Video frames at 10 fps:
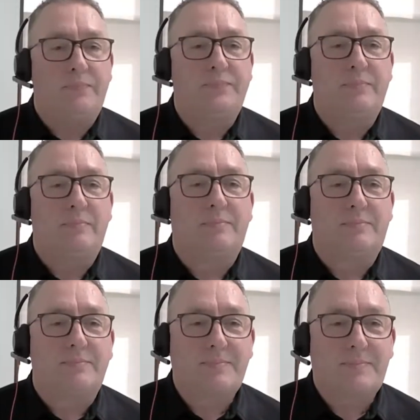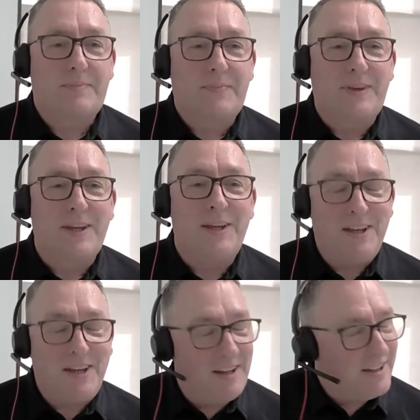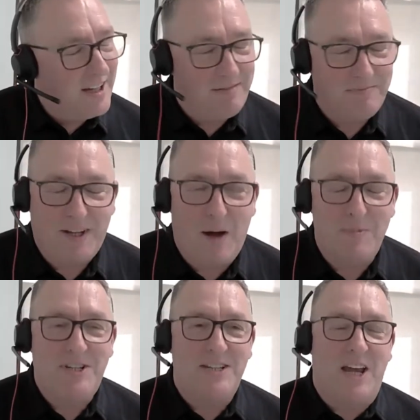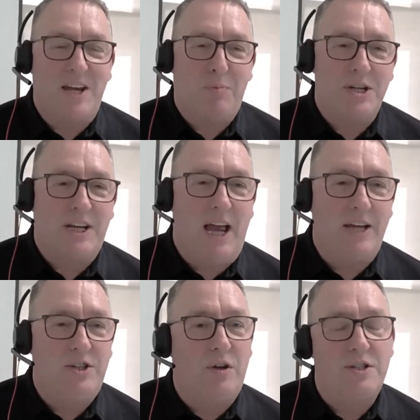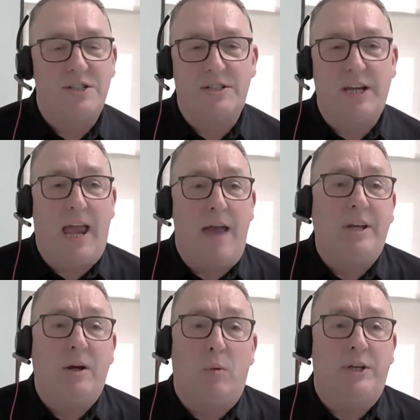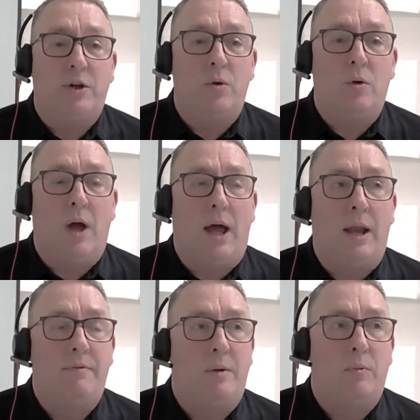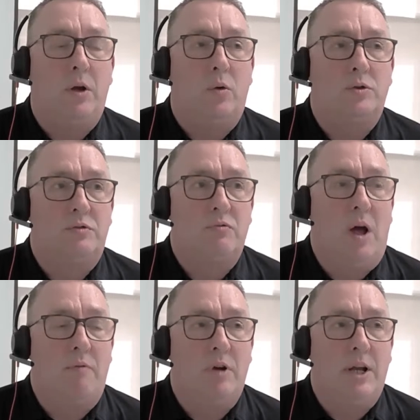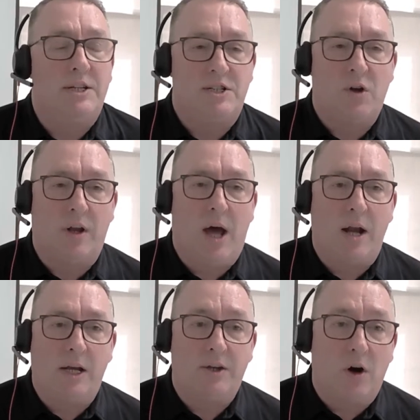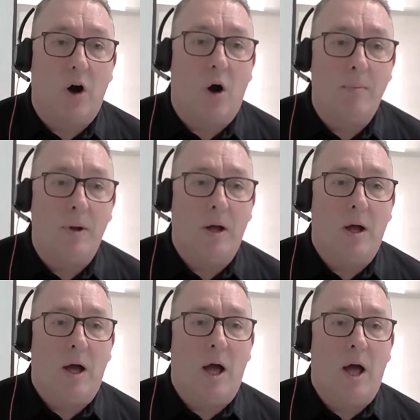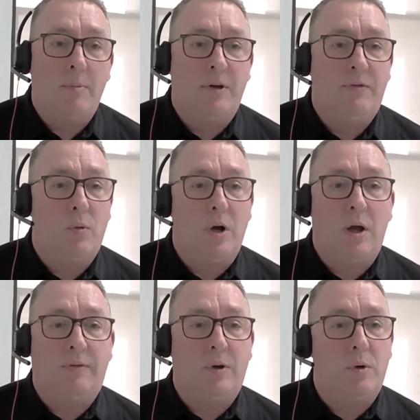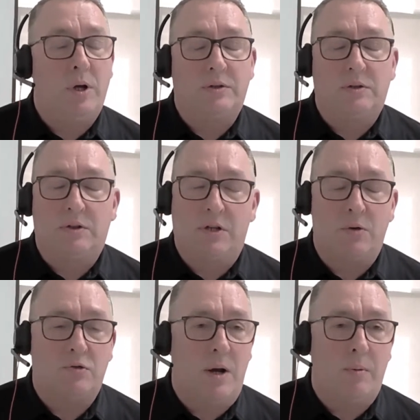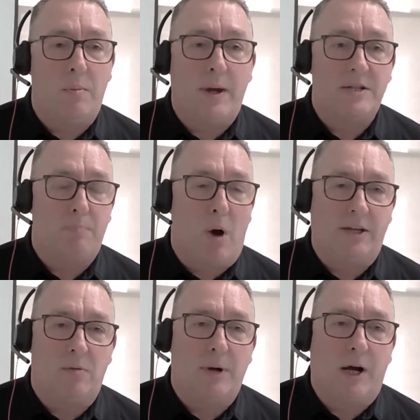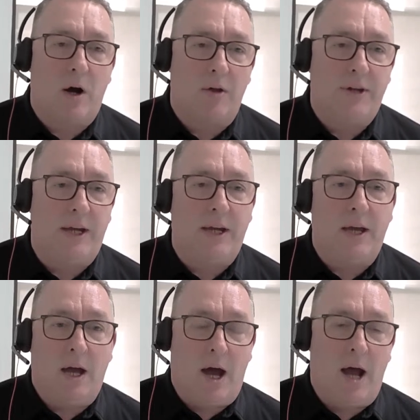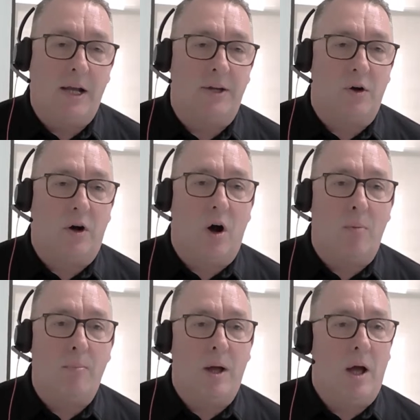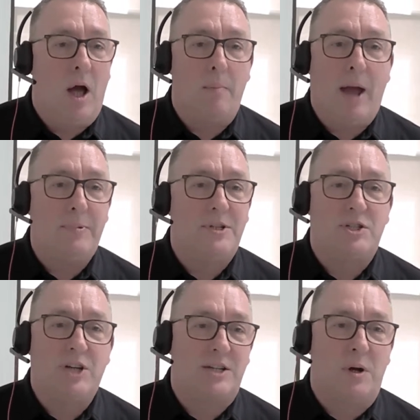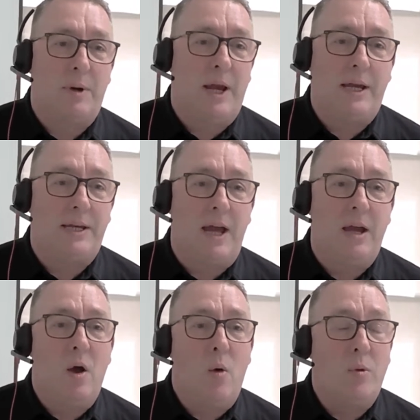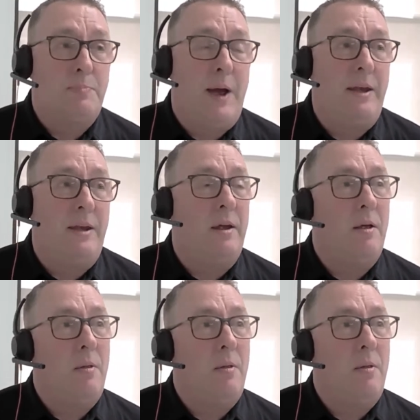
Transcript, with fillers: visiting us here at Enterprise Connect? What what else? Come and see us at Enterprise Connect. You can see everything we do and everything we launch and, and release is on Huddly.com. Um, and if you want to if you want to deal directly with me. It's mike.mccarthy at huddly.com. I'm happy to chat to anybody any day. We spend